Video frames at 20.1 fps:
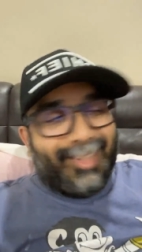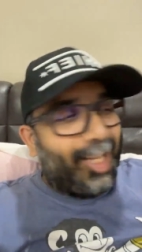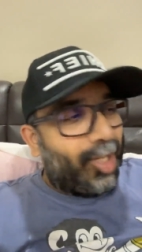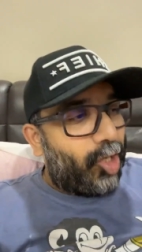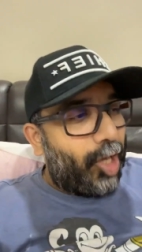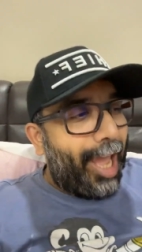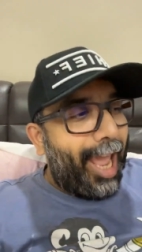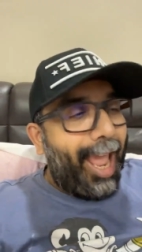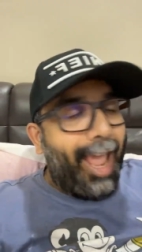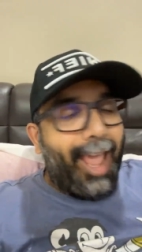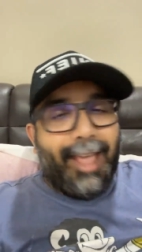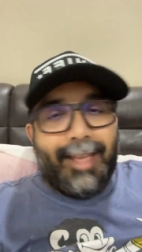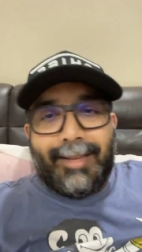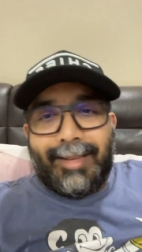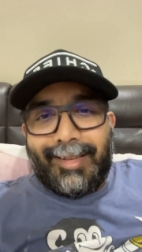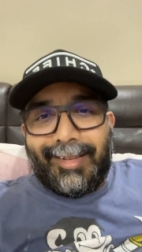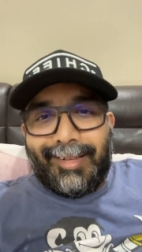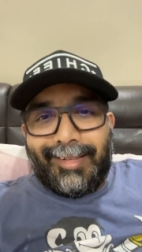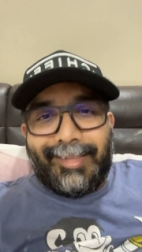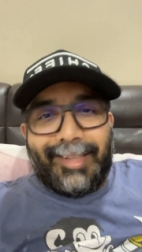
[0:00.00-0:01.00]
The chair,
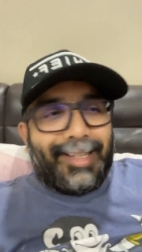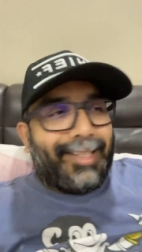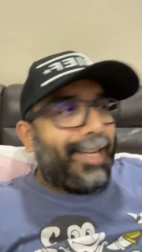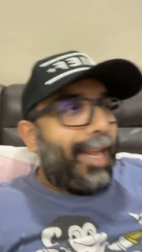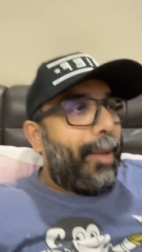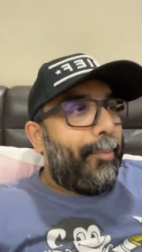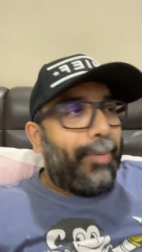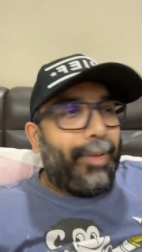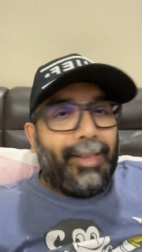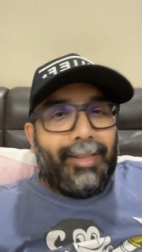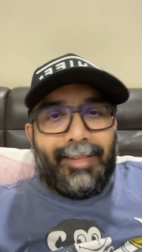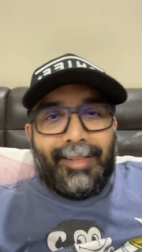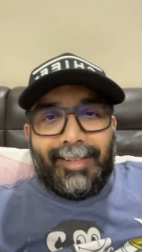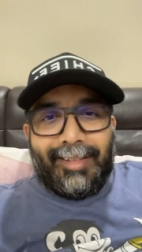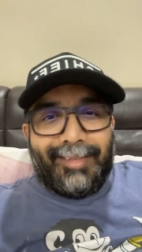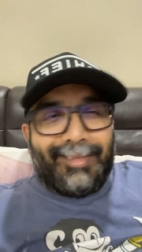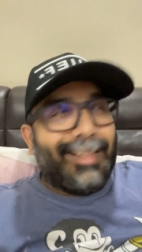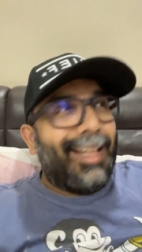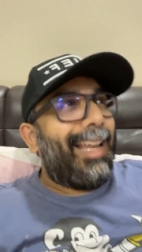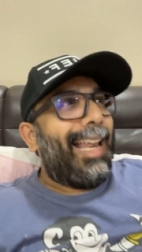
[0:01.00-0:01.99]
the table,
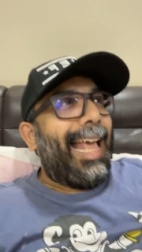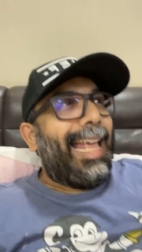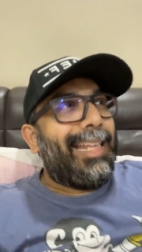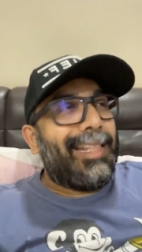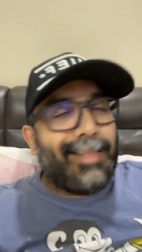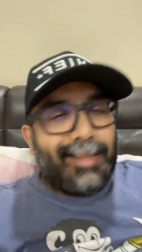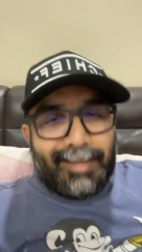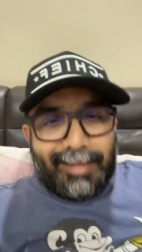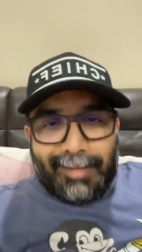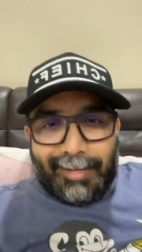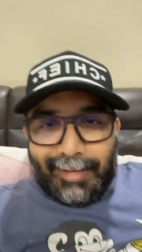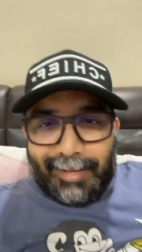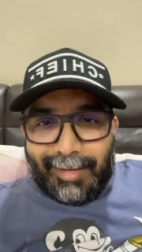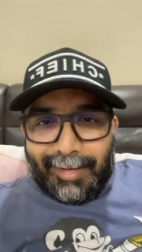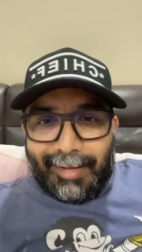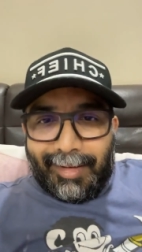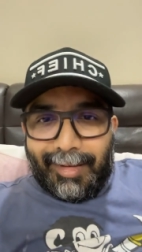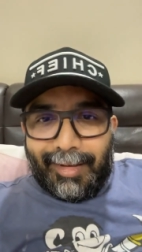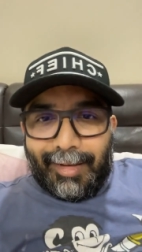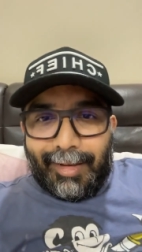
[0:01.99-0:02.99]
the lights,
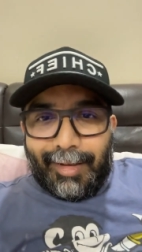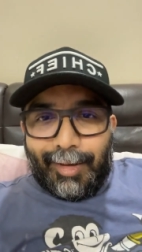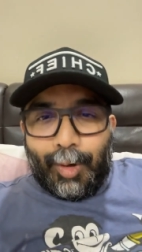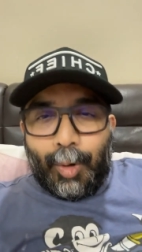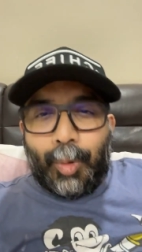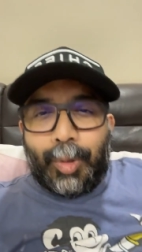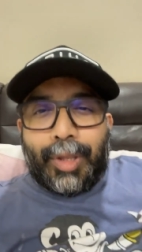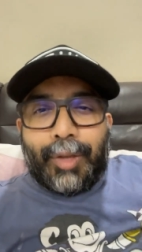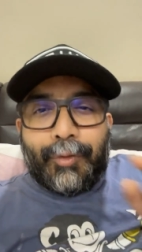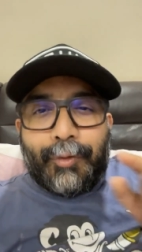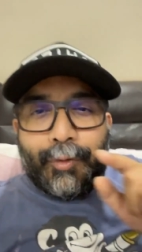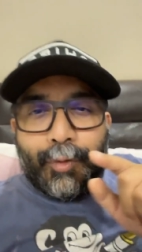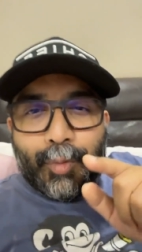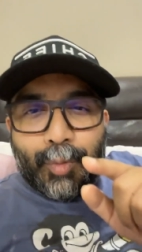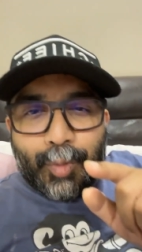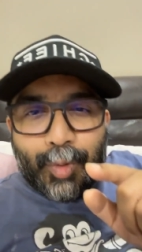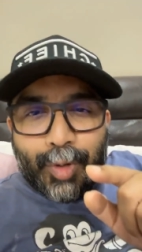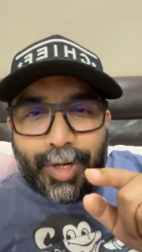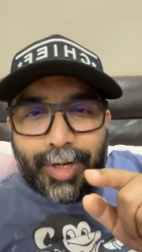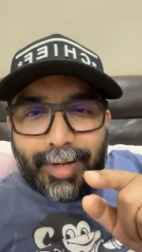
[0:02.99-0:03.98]
or the
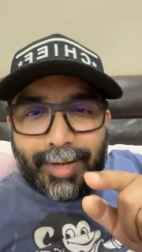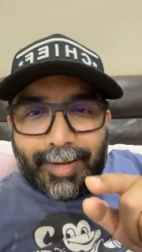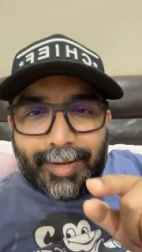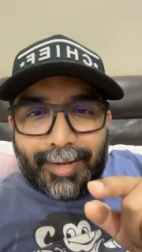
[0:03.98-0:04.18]
food?